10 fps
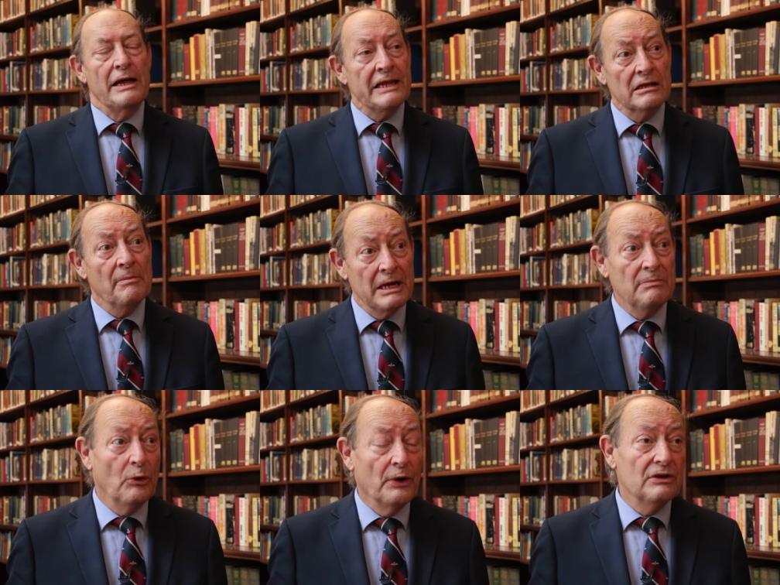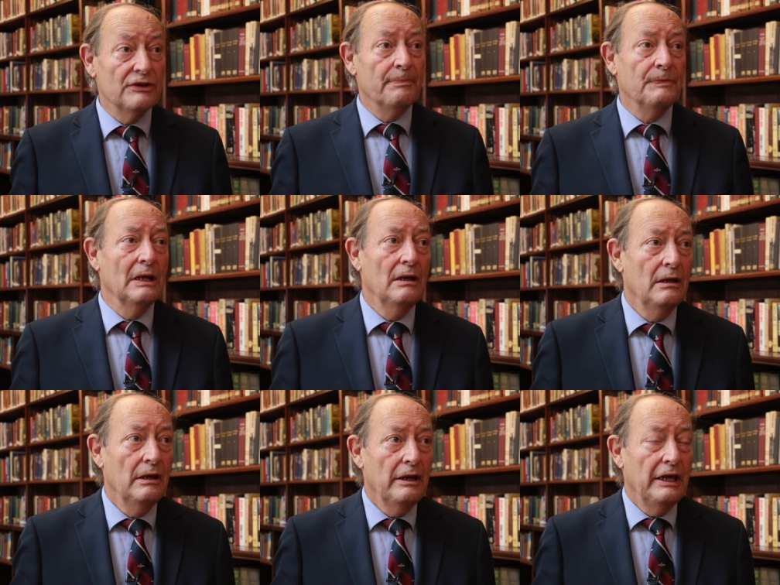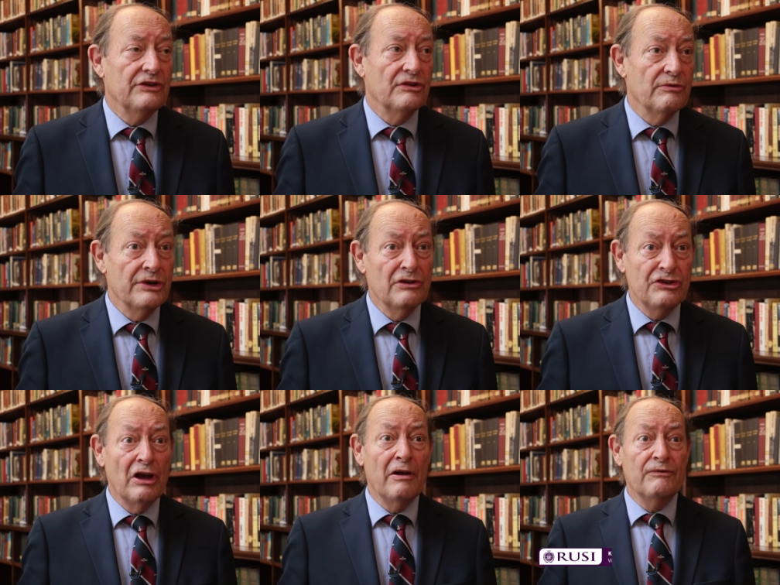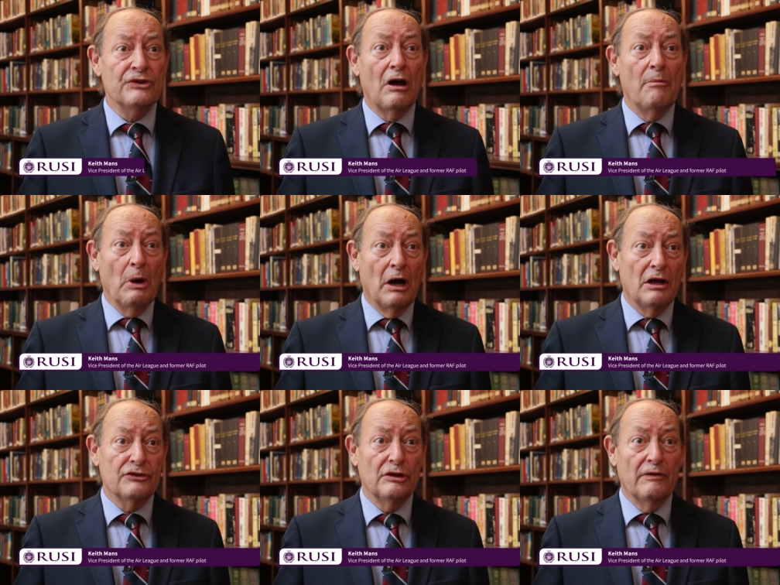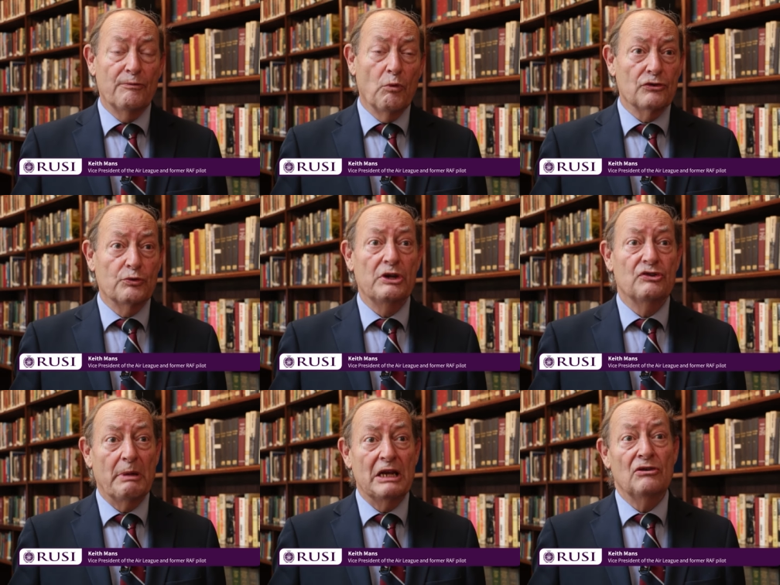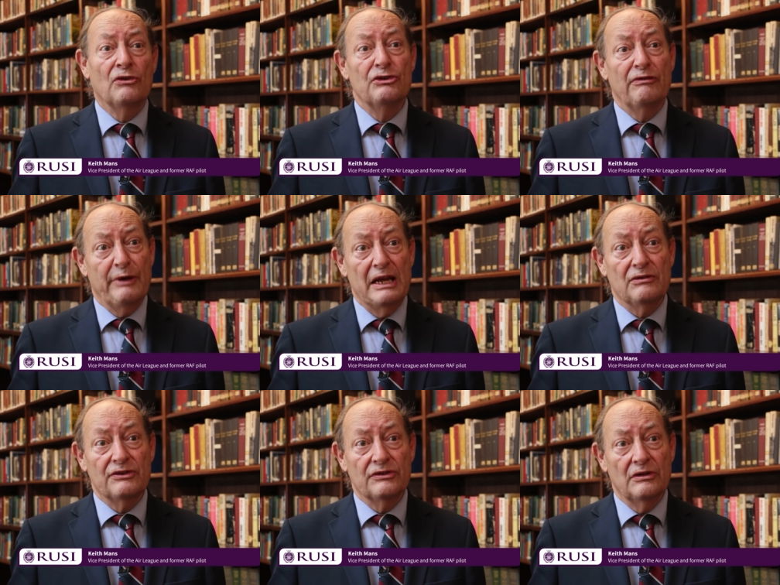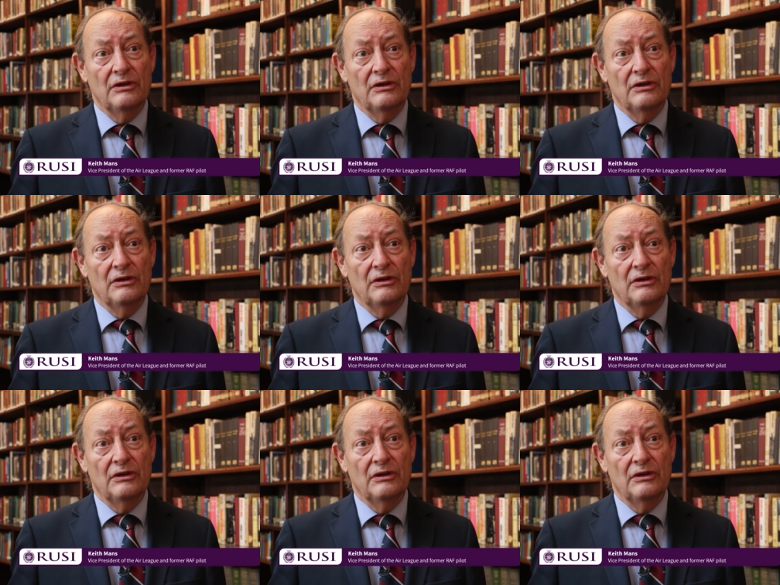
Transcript: I think the main point is the reserves are part of what we spend on defence,